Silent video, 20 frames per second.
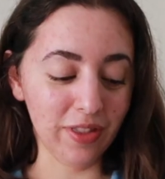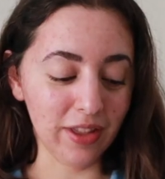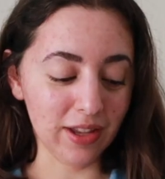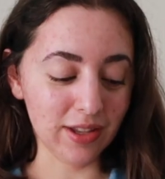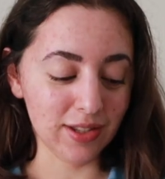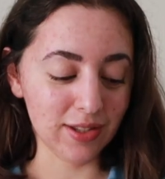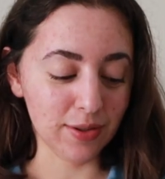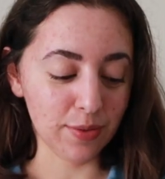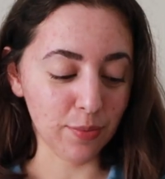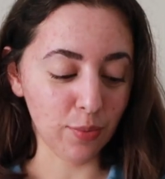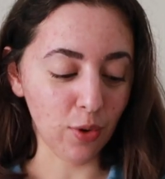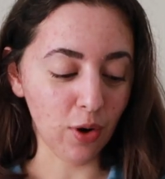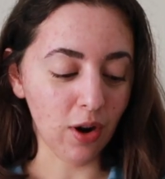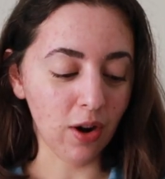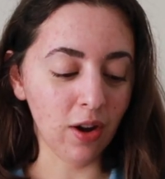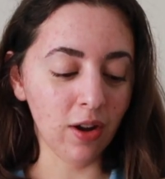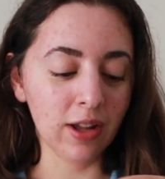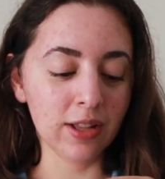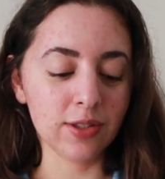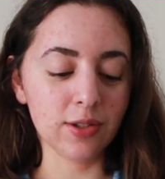this
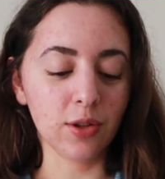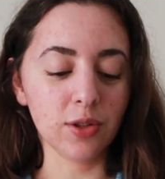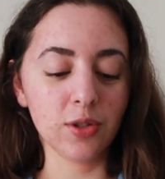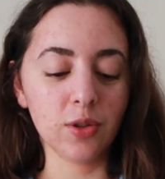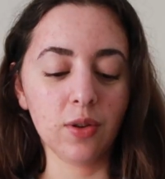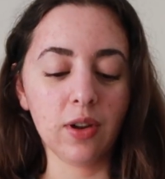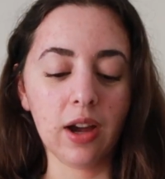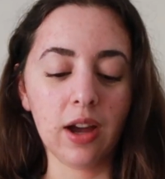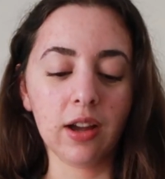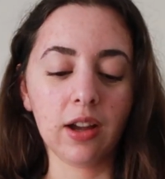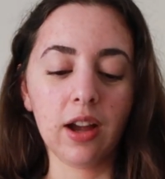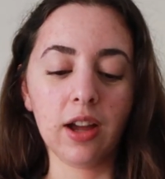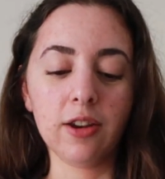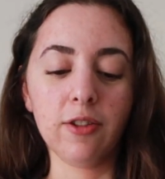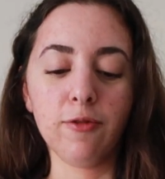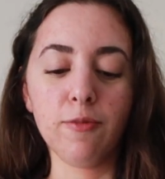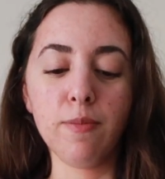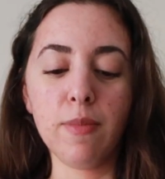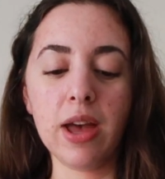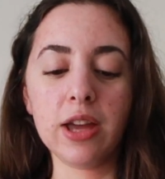bra. It's also got kind
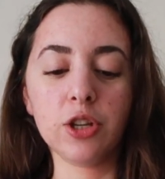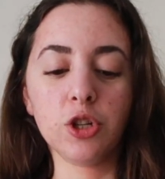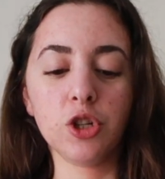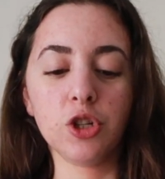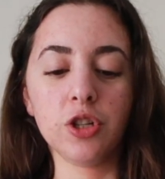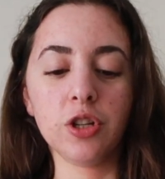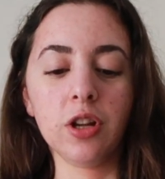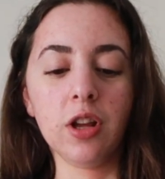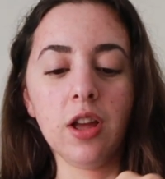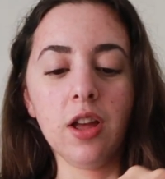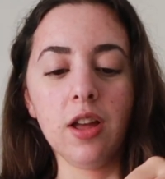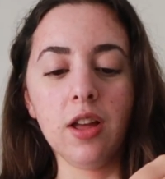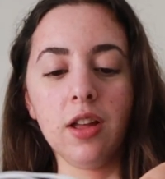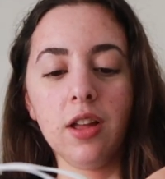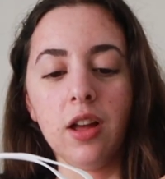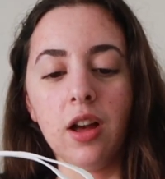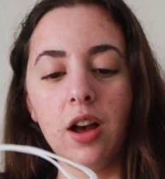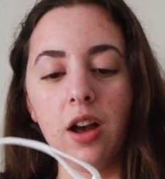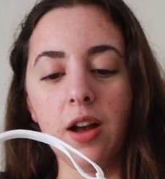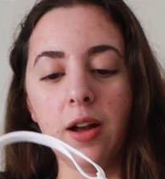of mesh,
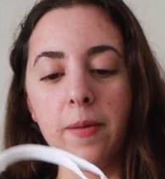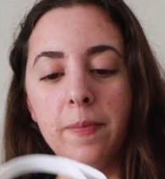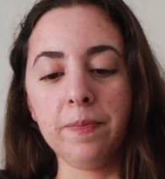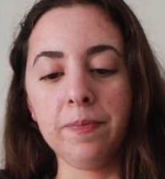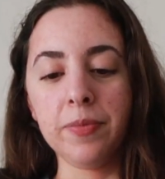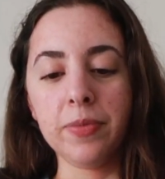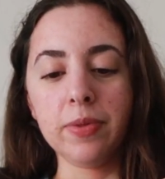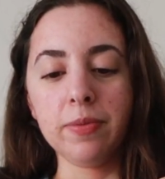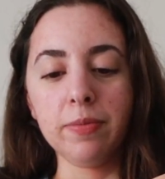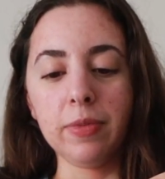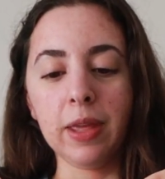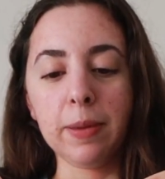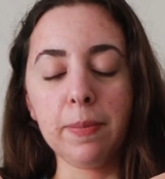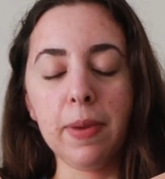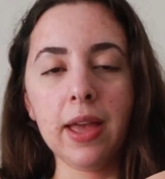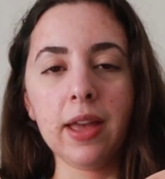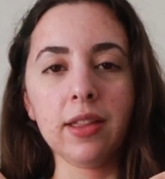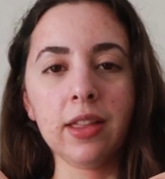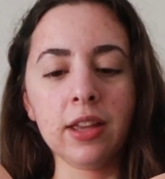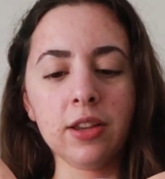
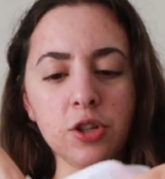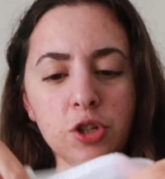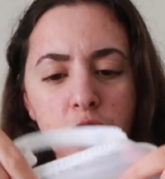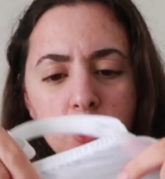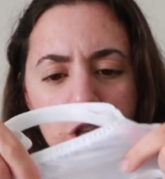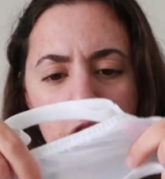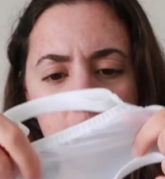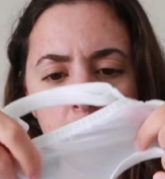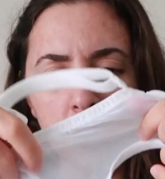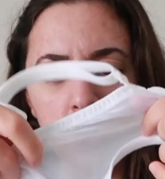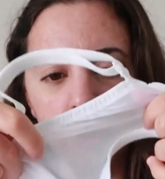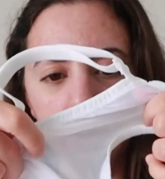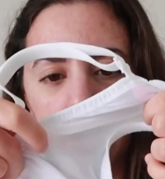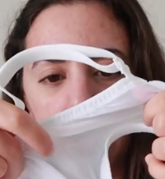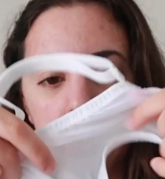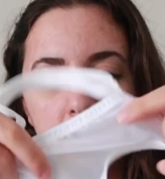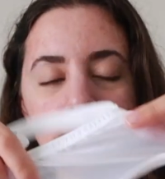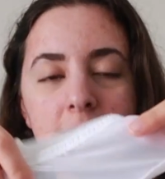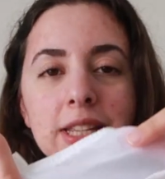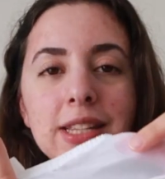like sheer
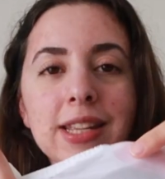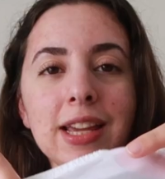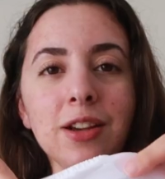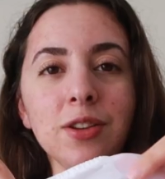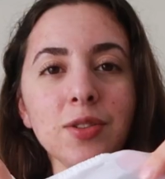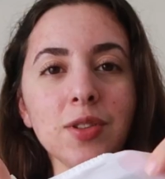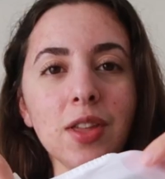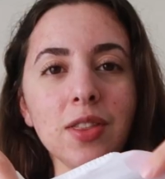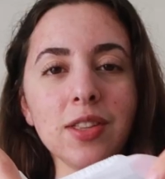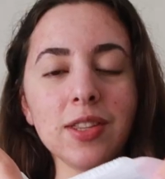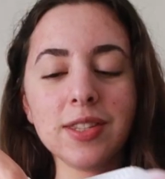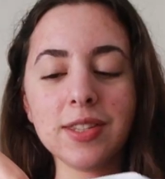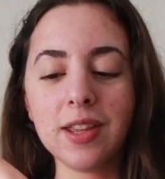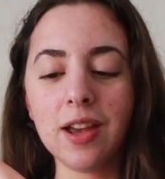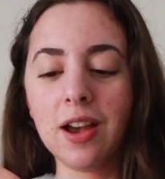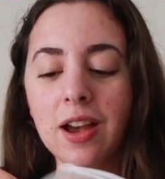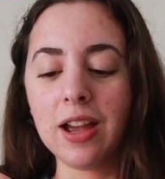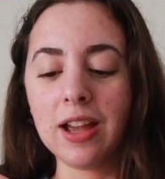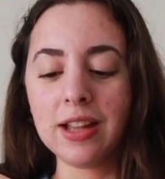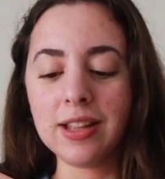kind of details on the
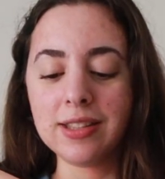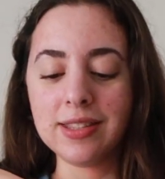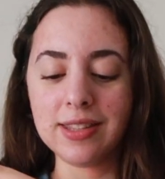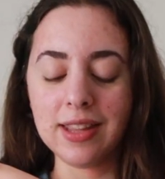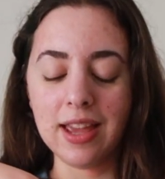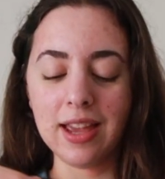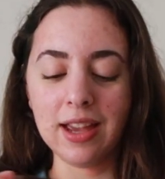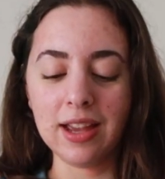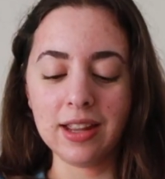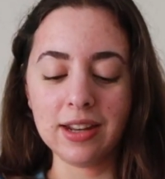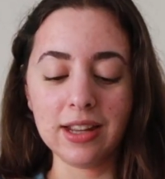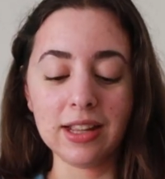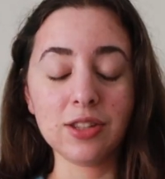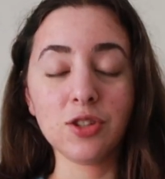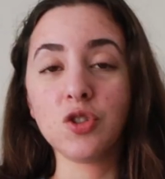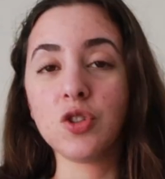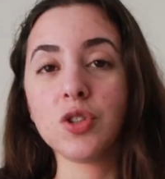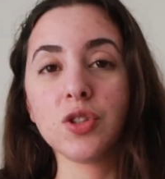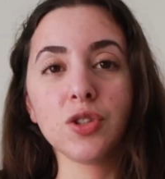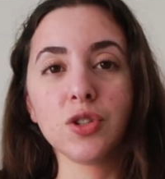sides, and
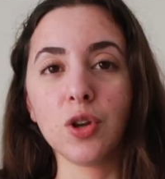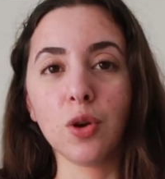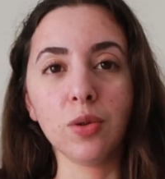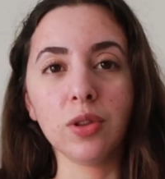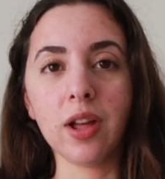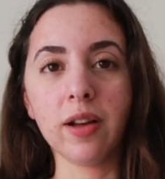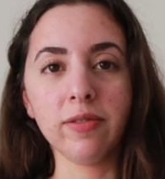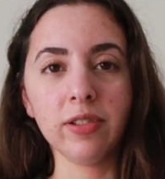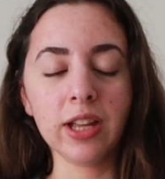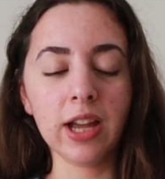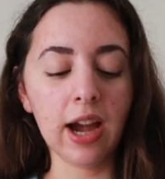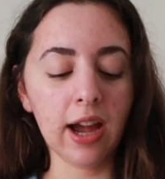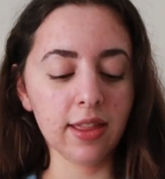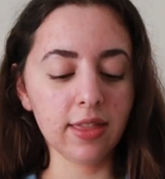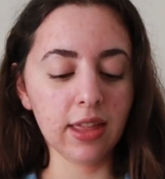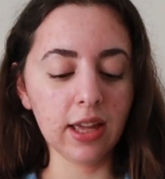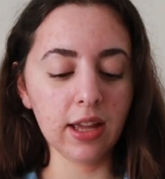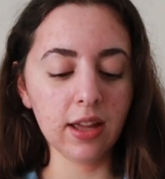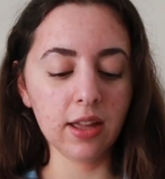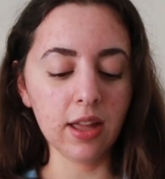it's just so lovely. I
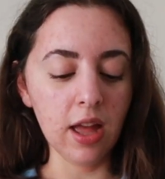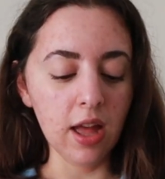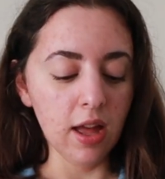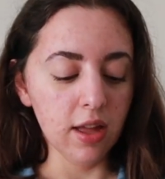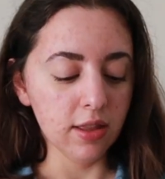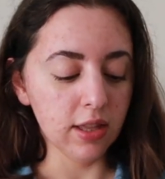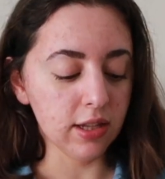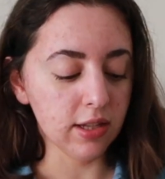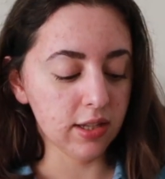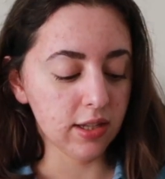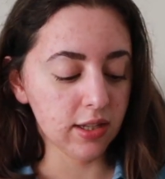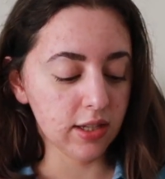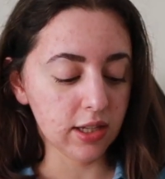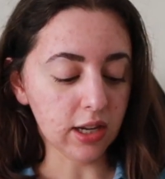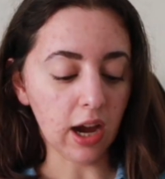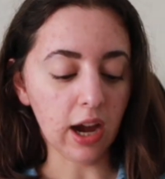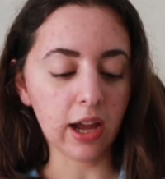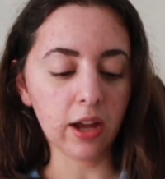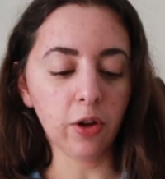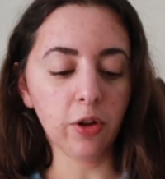think this
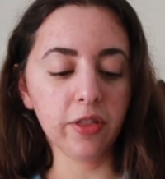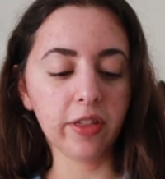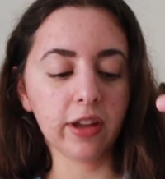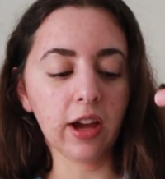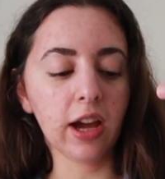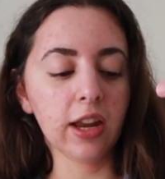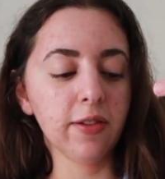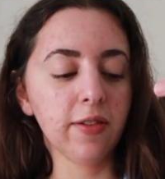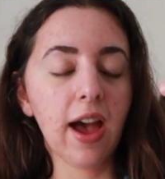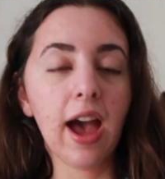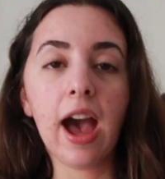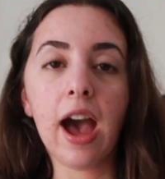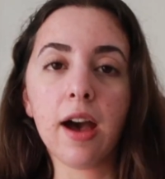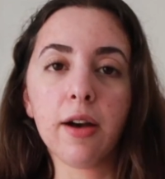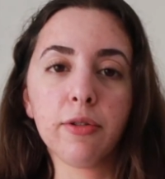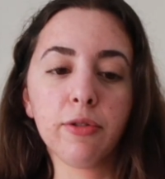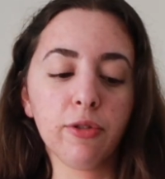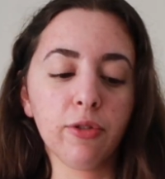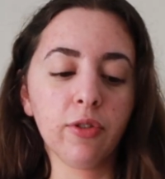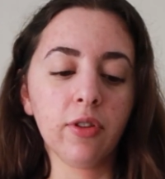style, the kind of
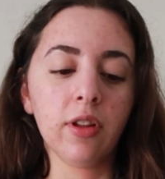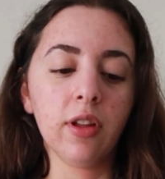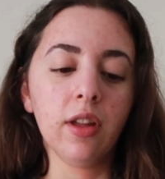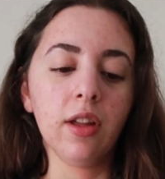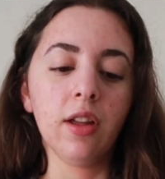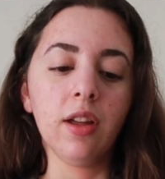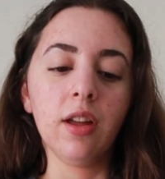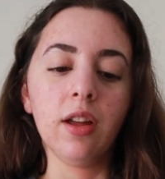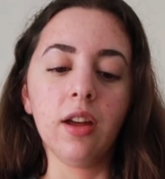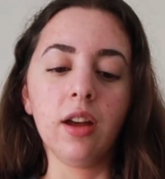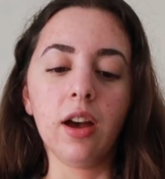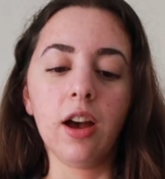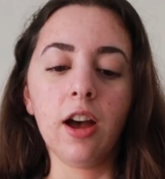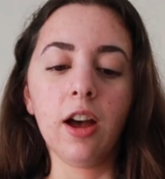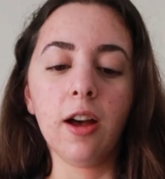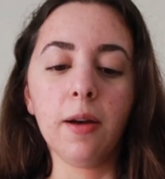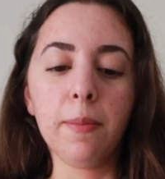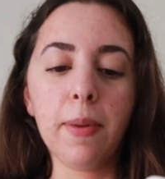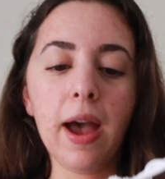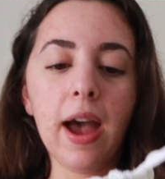half
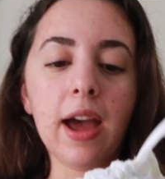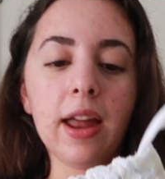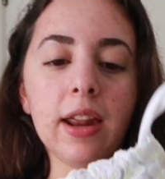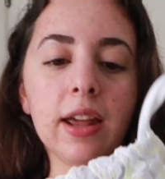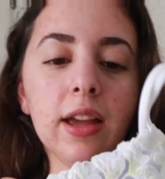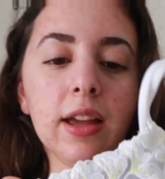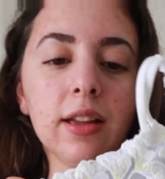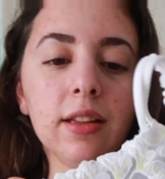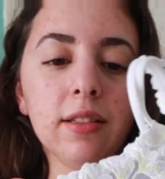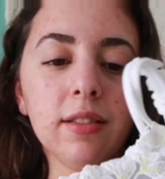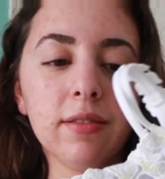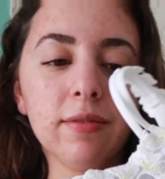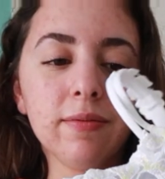padding